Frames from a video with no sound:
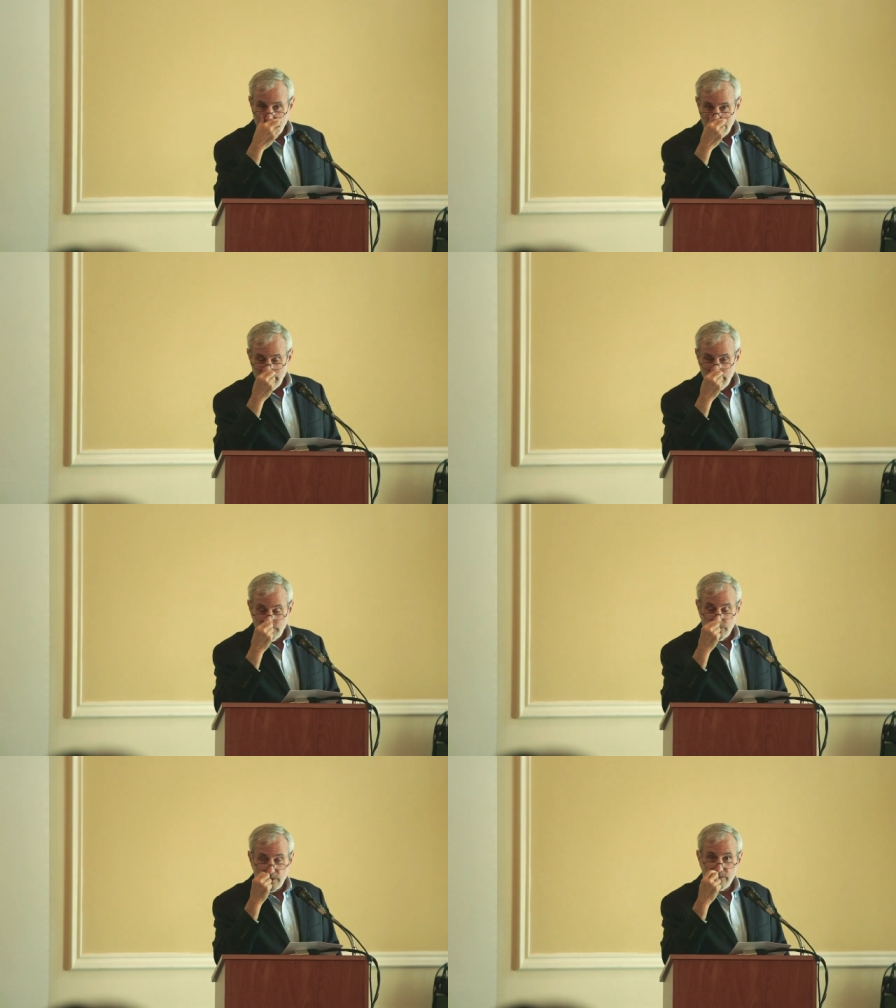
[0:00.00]
uh, of
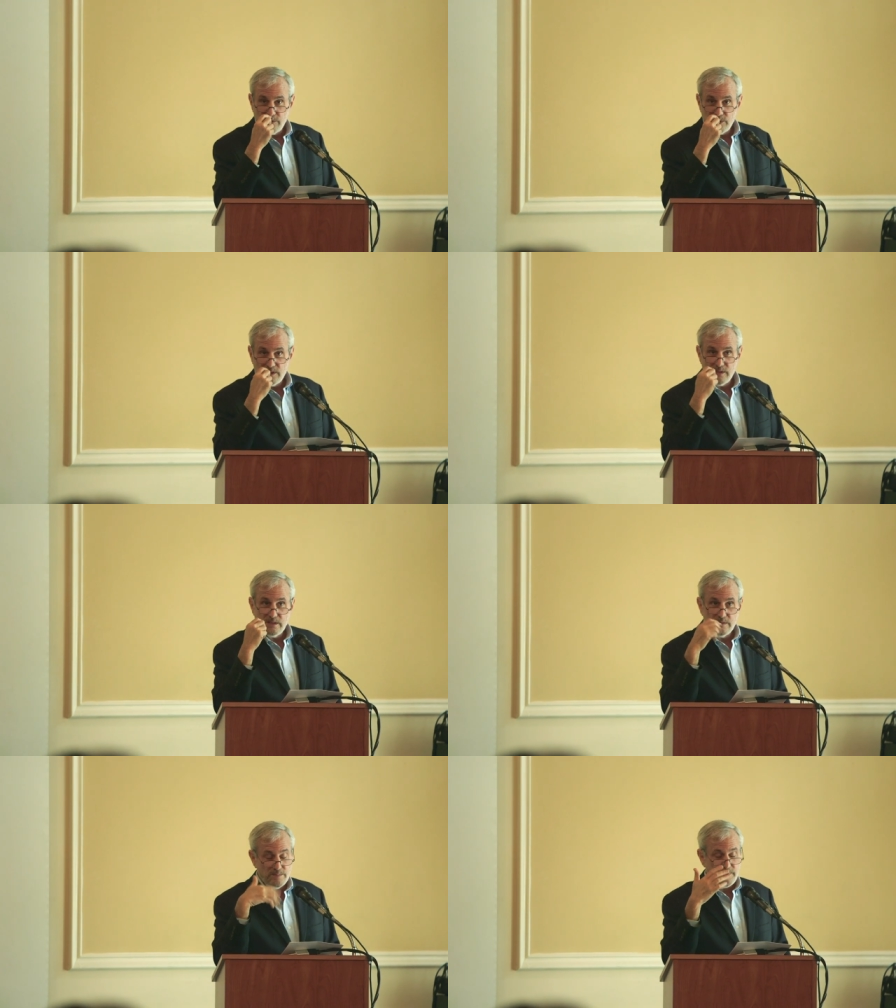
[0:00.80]
refugees,
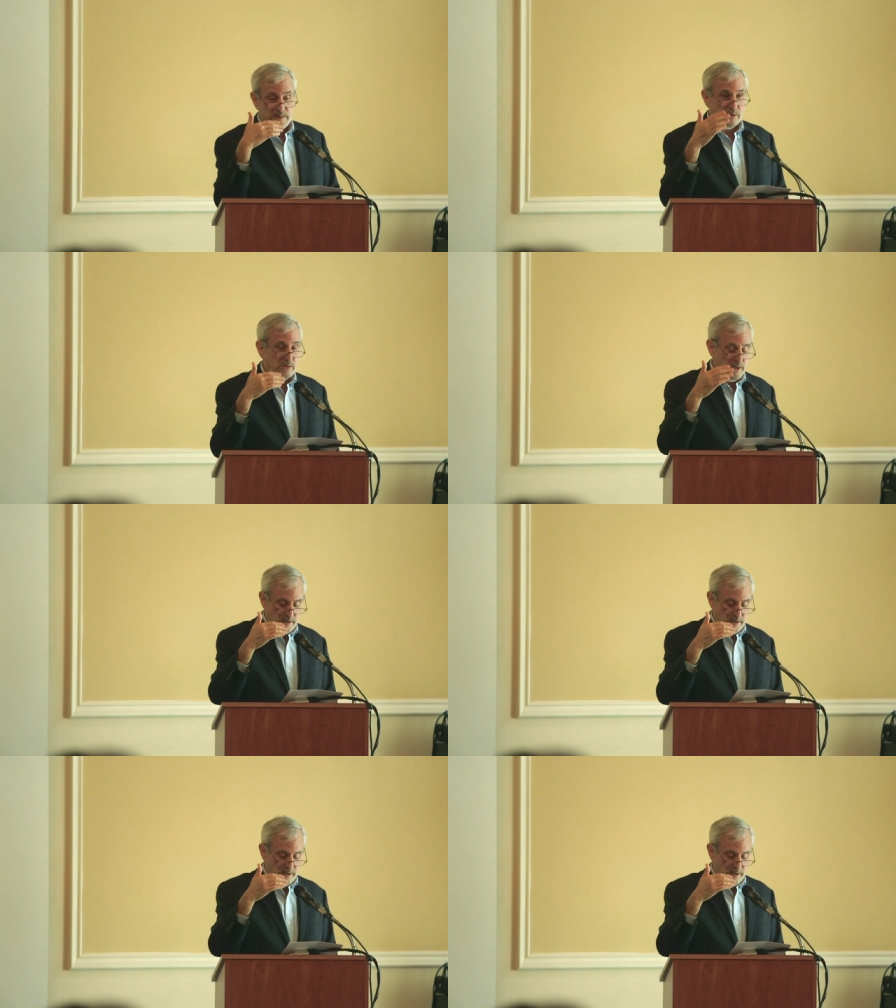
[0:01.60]
people